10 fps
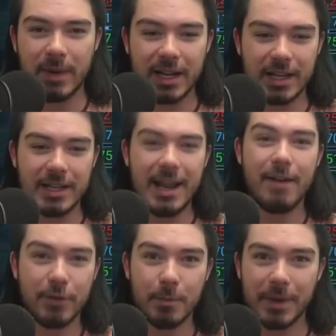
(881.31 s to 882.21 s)
I could
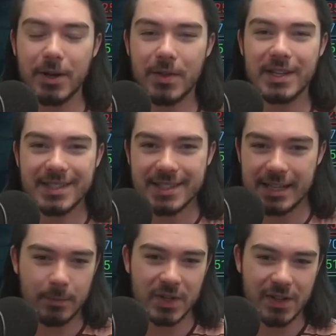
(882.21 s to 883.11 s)
never build this
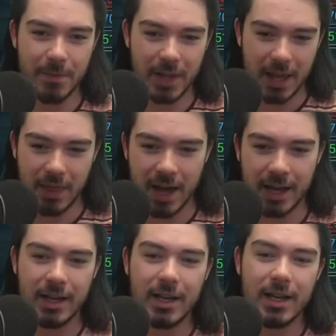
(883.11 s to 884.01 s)
team," or something like
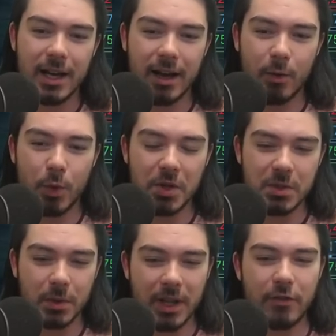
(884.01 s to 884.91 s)
that, uh,
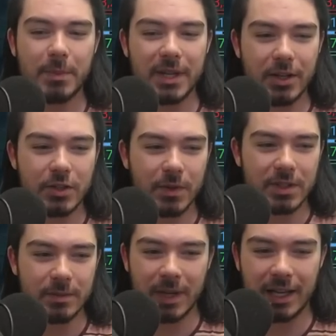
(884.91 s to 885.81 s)
Wuji will never be useful
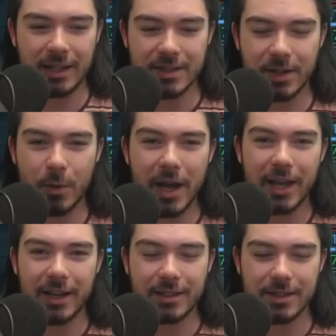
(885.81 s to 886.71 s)
to me. There's no
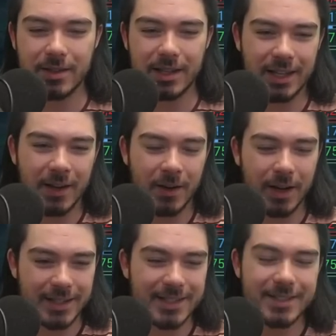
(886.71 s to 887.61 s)
way I could do. You know,
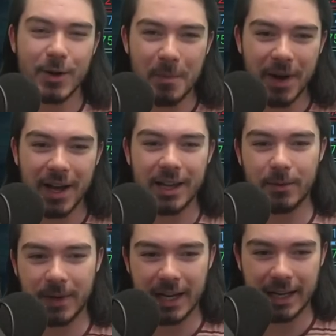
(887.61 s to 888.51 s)
I just don't buy
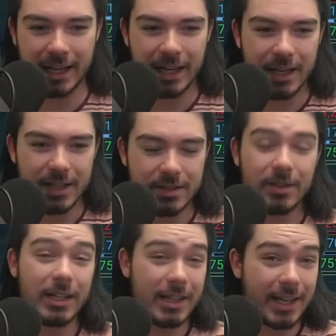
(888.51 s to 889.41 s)
it really.
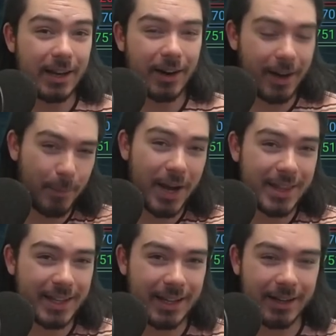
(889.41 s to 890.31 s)
Certainly the gear. I buy
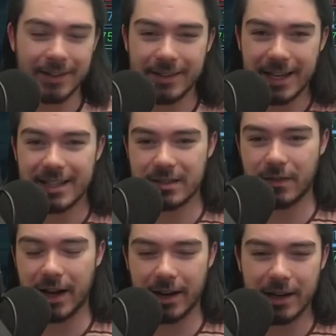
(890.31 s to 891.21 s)
the gear. That's
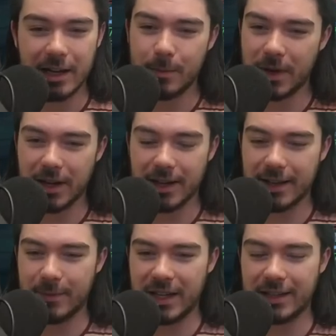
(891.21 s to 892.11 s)
fair. But
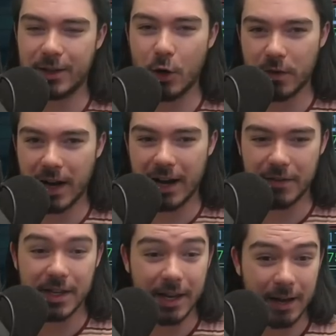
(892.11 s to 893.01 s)
I mean, go for
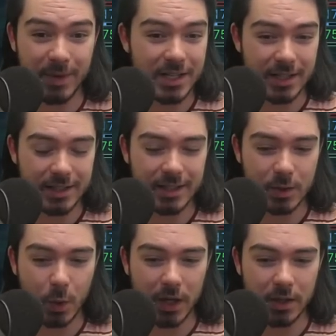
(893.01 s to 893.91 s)
half the damage. It,
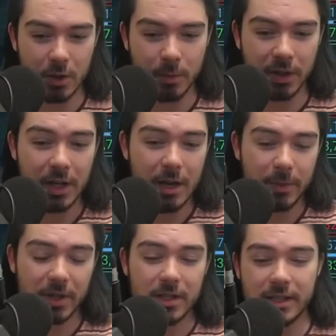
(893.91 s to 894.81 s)
it's quite doable.
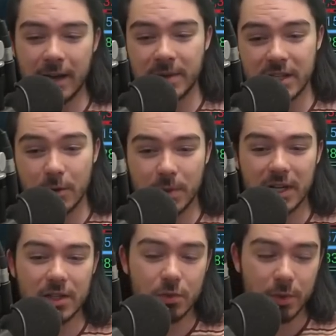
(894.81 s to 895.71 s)
But her damage
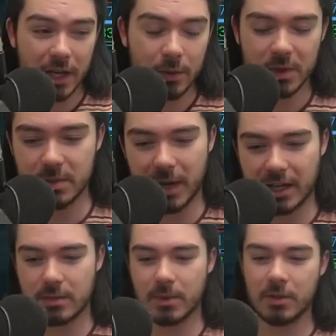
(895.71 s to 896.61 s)
output is really
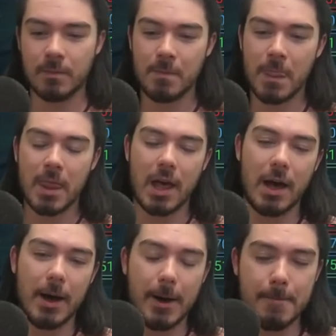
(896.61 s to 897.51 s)
respectable.
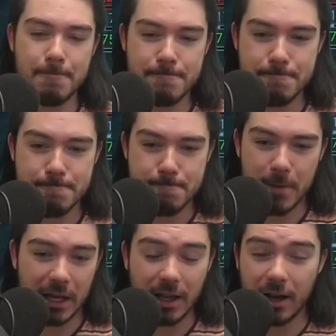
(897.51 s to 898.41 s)
Um,
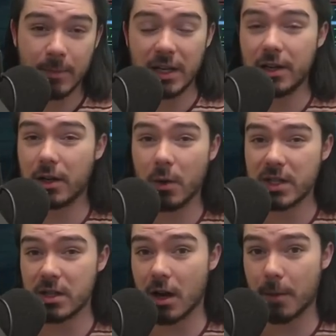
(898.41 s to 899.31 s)
and yeah, I mean, you can
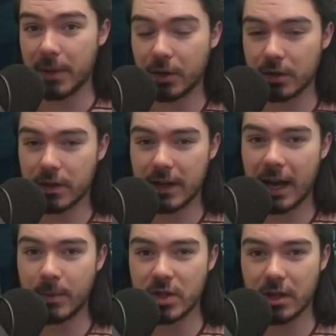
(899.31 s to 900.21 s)
always not build her for
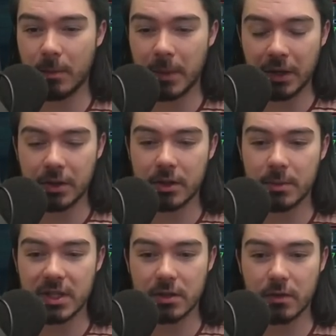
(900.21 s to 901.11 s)
damage. You can build her to
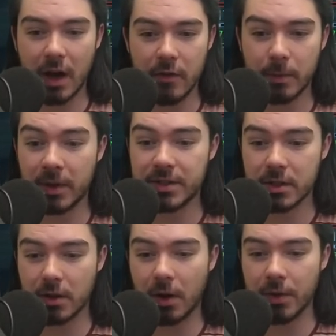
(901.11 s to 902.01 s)
be survivable. It's
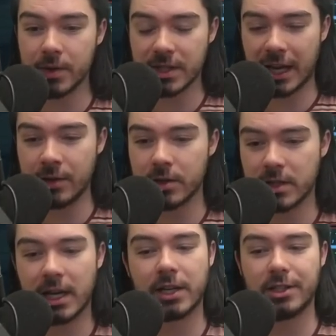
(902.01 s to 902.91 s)
just all those
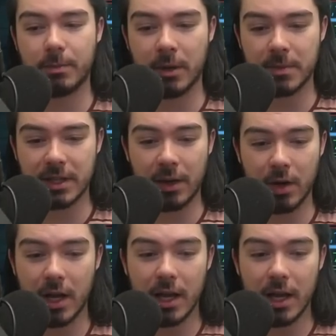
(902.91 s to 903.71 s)
counterattacks she pumps out.